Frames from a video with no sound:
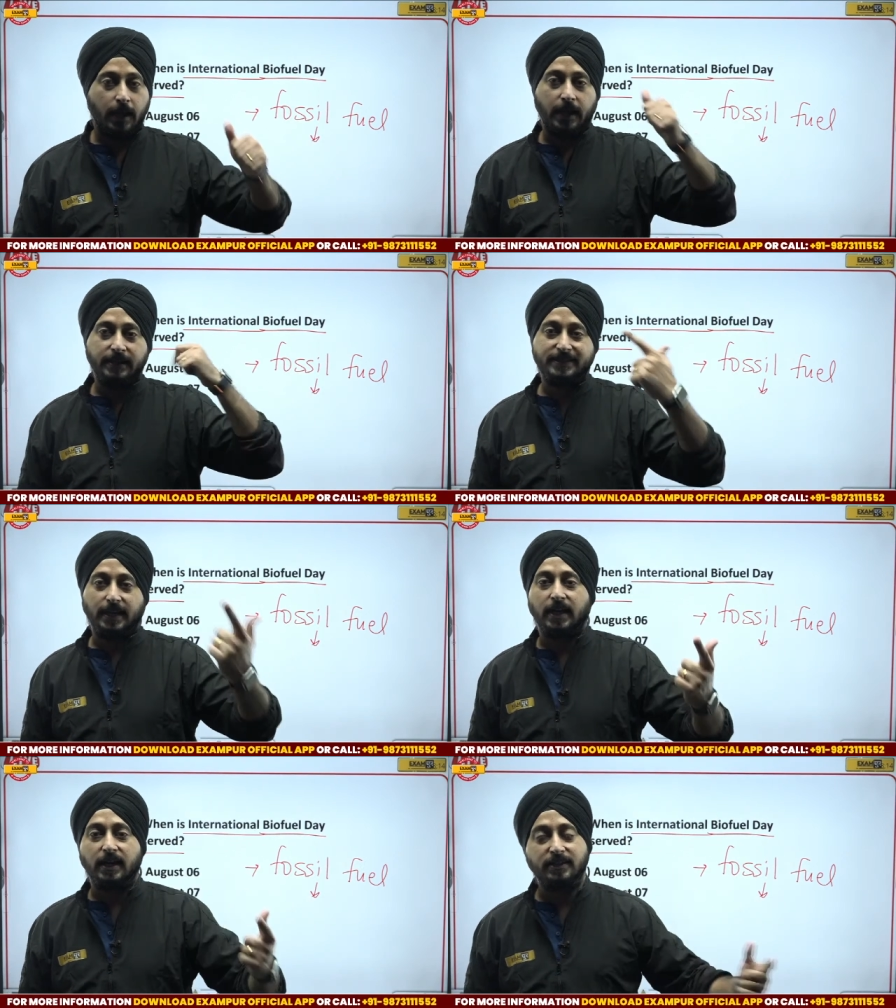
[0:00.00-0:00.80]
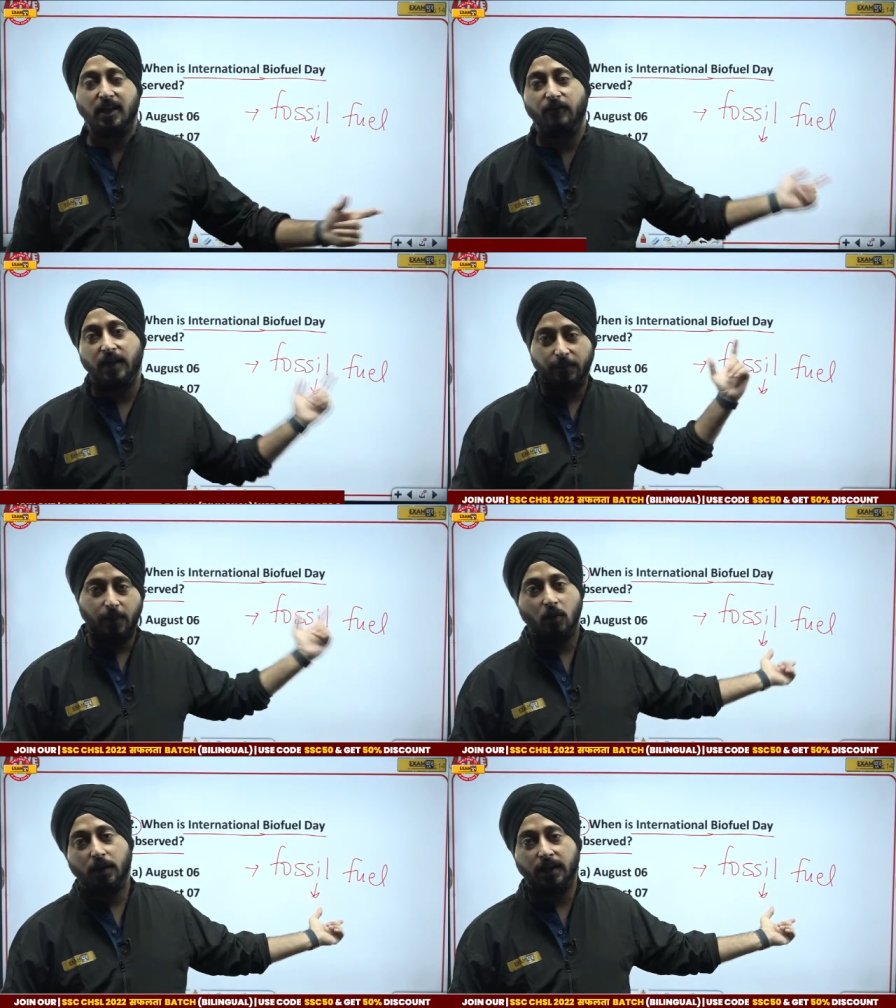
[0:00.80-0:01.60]
and secondly they are very
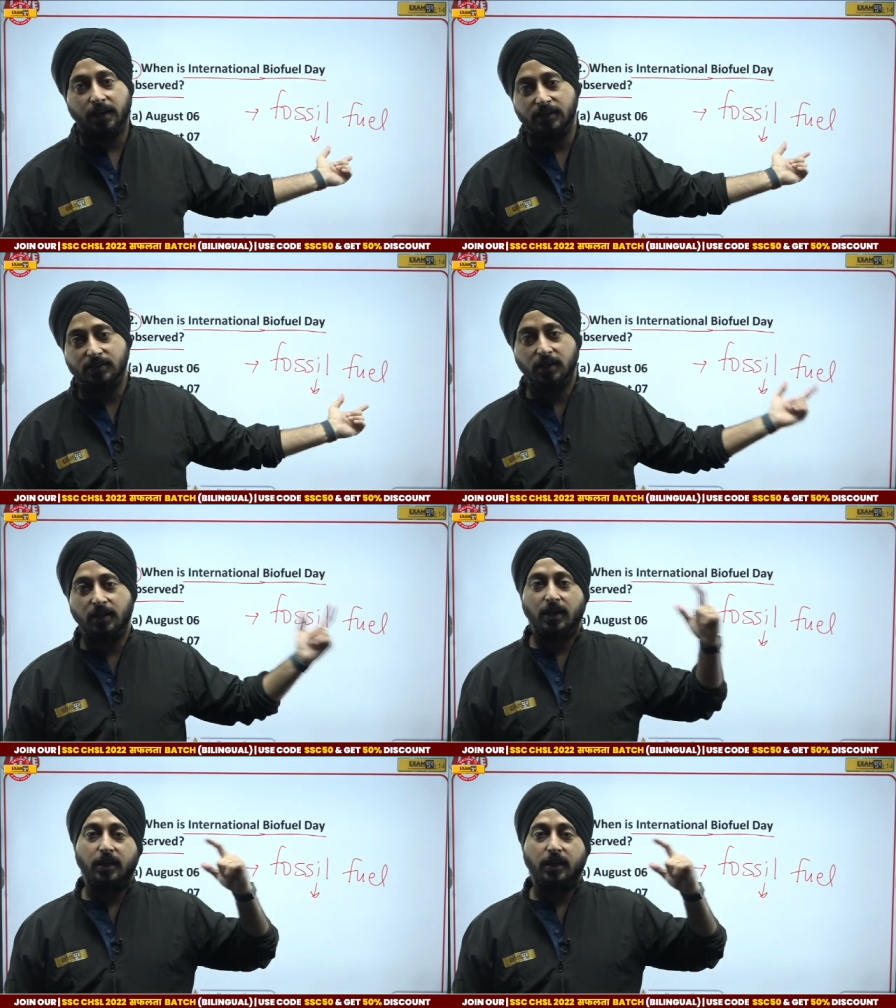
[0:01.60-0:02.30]
polluting in nature